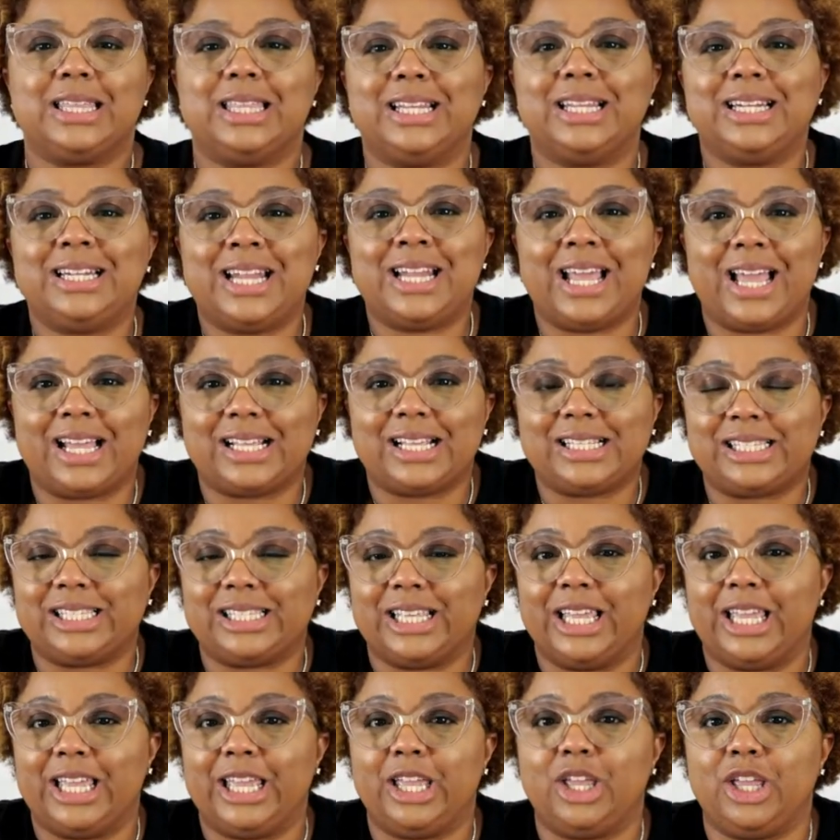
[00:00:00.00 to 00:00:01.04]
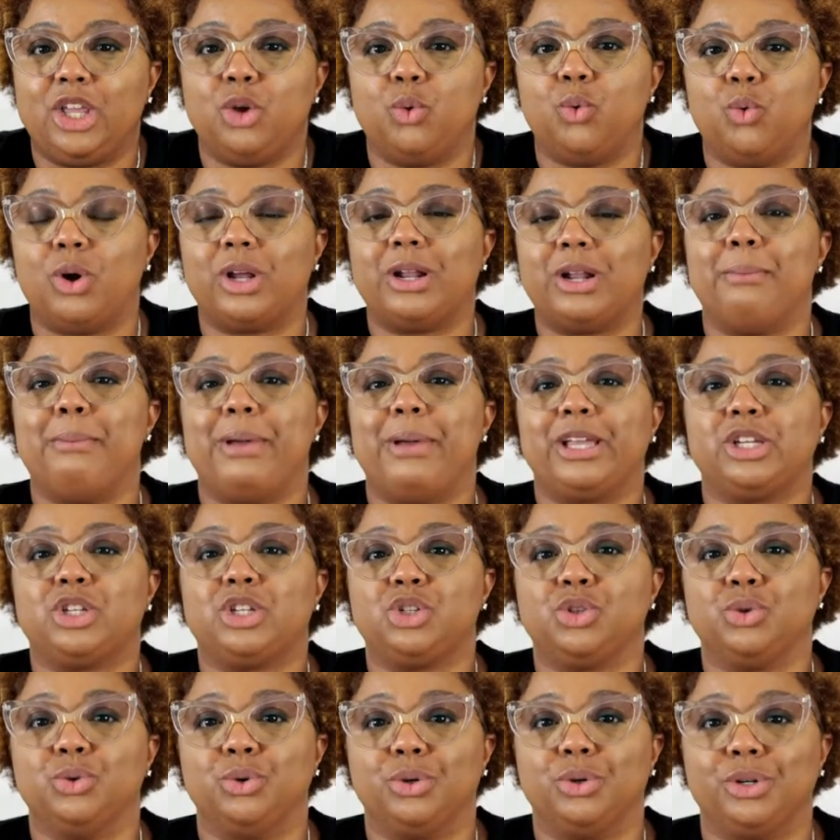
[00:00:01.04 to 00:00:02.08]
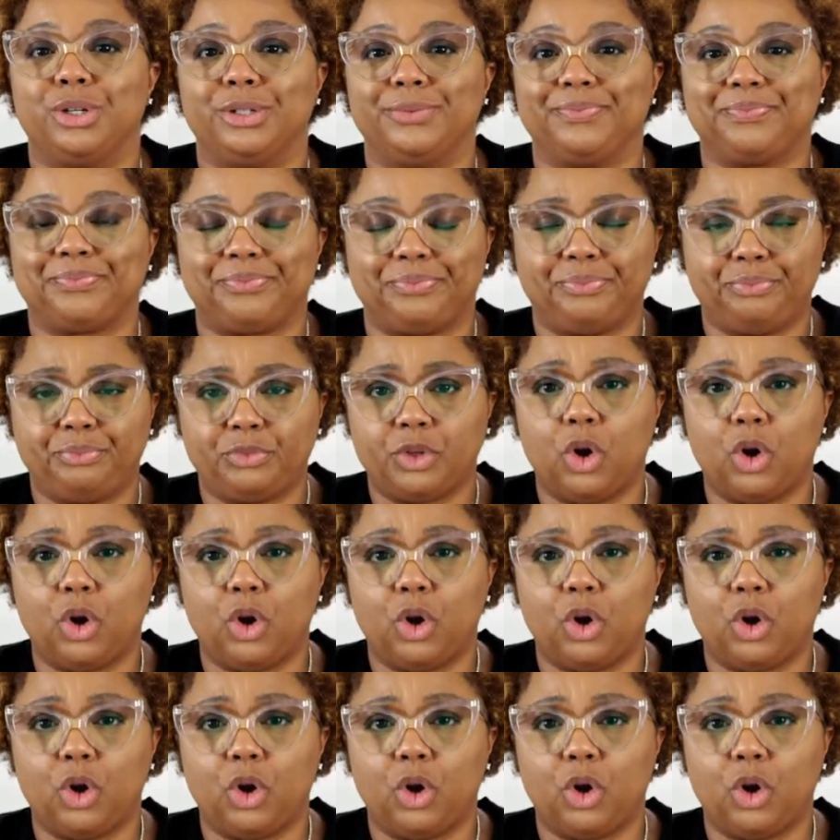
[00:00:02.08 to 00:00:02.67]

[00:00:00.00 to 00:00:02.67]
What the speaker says: The next thing you want to make sure,